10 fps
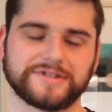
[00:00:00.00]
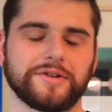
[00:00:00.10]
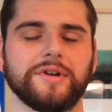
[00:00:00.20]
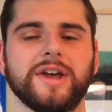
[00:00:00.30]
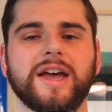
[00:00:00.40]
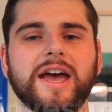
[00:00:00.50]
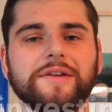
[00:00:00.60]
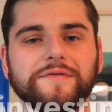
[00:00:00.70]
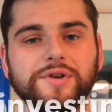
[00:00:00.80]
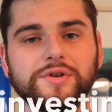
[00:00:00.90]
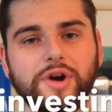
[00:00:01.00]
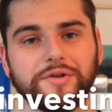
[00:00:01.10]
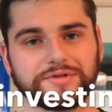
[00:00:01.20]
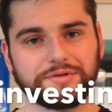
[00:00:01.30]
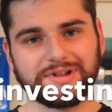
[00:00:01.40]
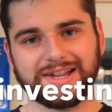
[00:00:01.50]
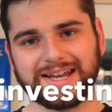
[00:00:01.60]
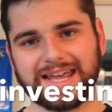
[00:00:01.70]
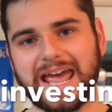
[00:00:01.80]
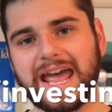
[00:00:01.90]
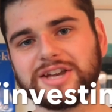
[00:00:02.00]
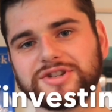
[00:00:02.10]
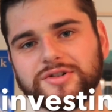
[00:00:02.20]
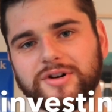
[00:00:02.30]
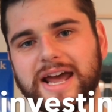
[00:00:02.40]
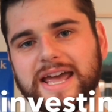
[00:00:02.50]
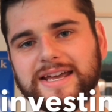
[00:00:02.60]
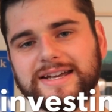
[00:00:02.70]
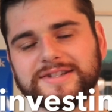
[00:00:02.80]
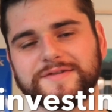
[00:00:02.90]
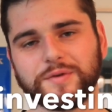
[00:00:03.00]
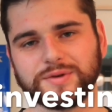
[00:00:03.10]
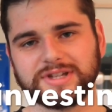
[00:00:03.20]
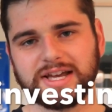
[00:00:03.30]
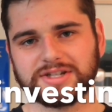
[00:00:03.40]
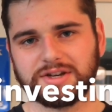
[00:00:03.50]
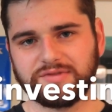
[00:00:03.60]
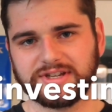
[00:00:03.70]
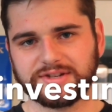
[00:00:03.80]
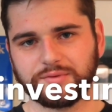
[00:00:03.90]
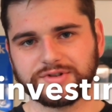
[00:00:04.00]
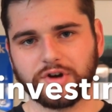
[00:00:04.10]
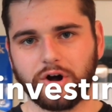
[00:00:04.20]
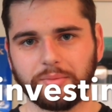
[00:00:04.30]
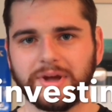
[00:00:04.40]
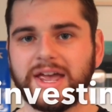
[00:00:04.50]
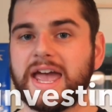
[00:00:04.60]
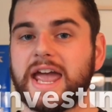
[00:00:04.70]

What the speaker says: So if you go to the link hatch.as/investingwithtom